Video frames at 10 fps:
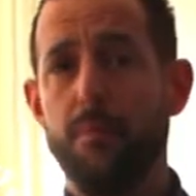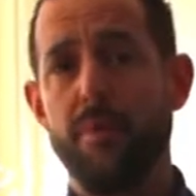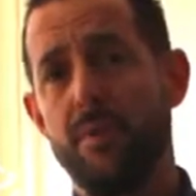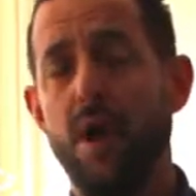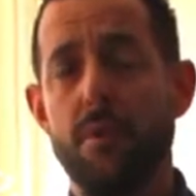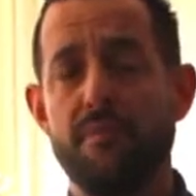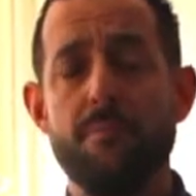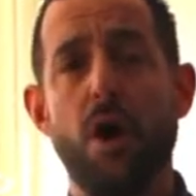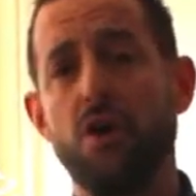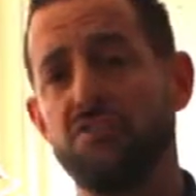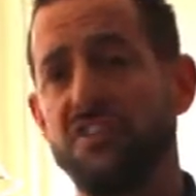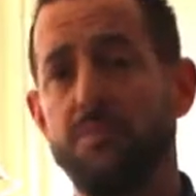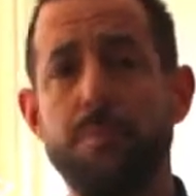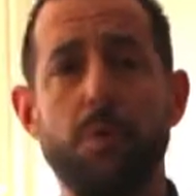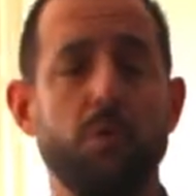We worked with Martin
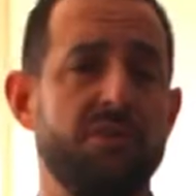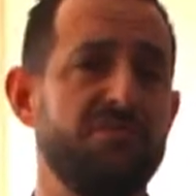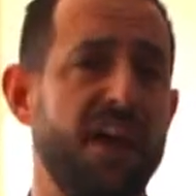and we bought this